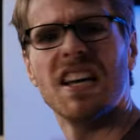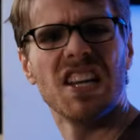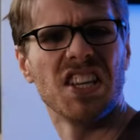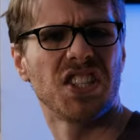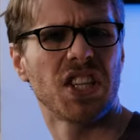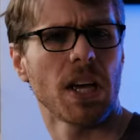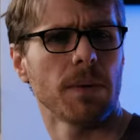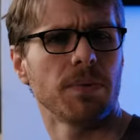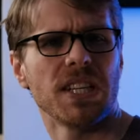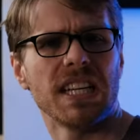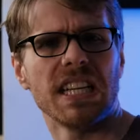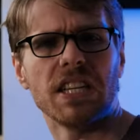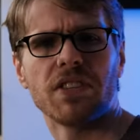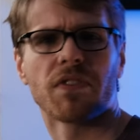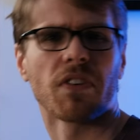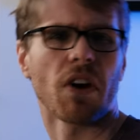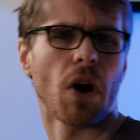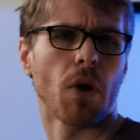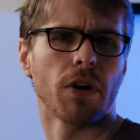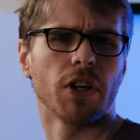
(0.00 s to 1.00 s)
Subsidies
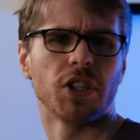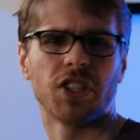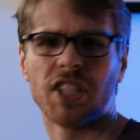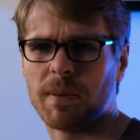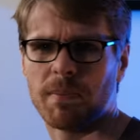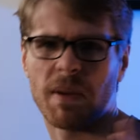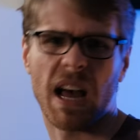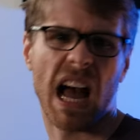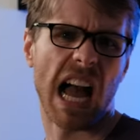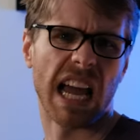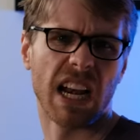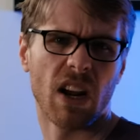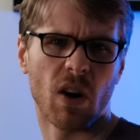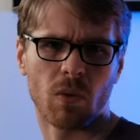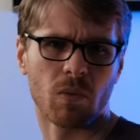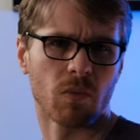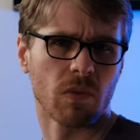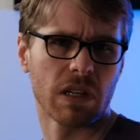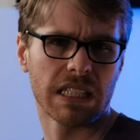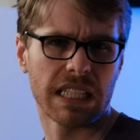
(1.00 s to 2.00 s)
for ownership I
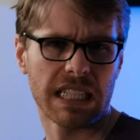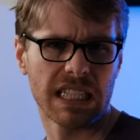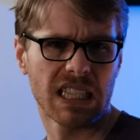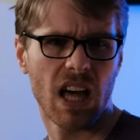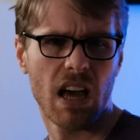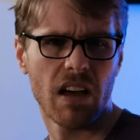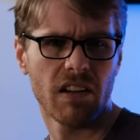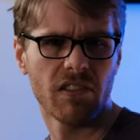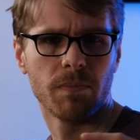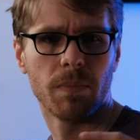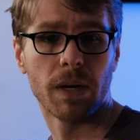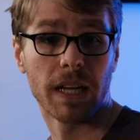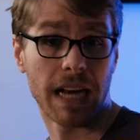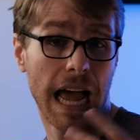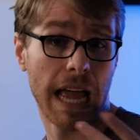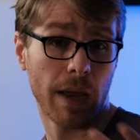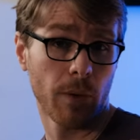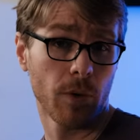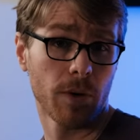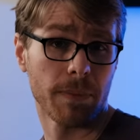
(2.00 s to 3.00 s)
don't really love, but
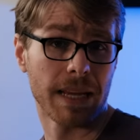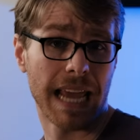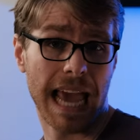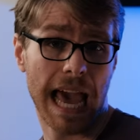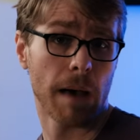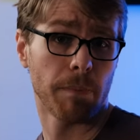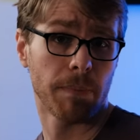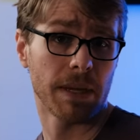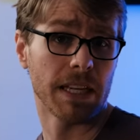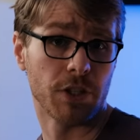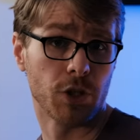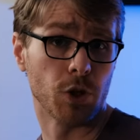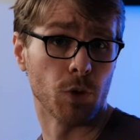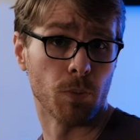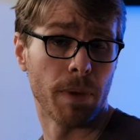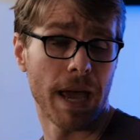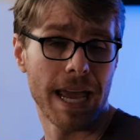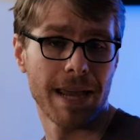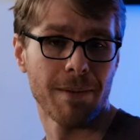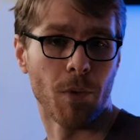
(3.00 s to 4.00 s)
I would be happy to
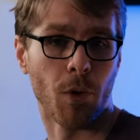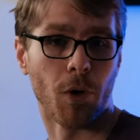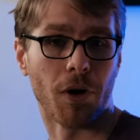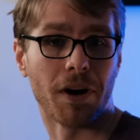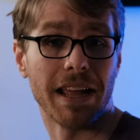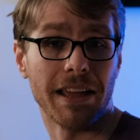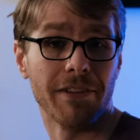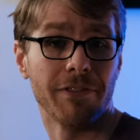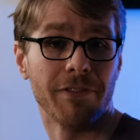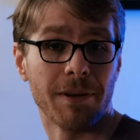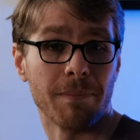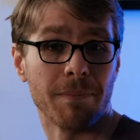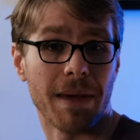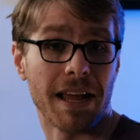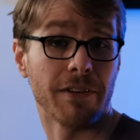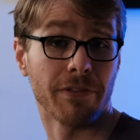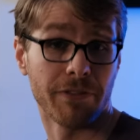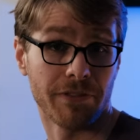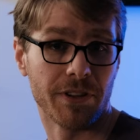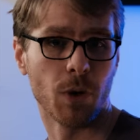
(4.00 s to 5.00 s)
pay more if it
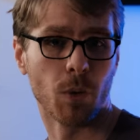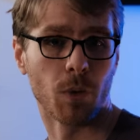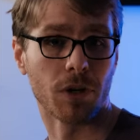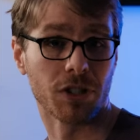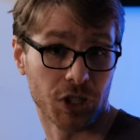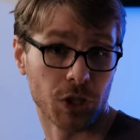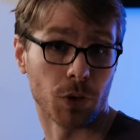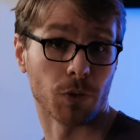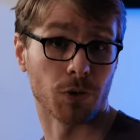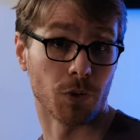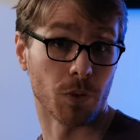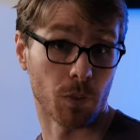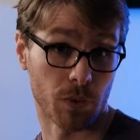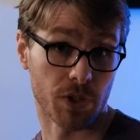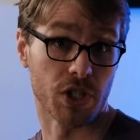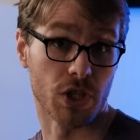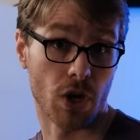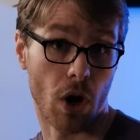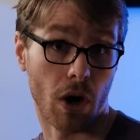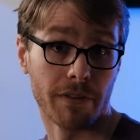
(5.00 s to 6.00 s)
meant fewer children
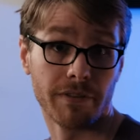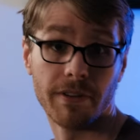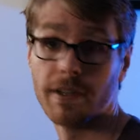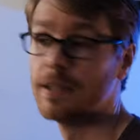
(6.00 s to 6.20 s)
would starve.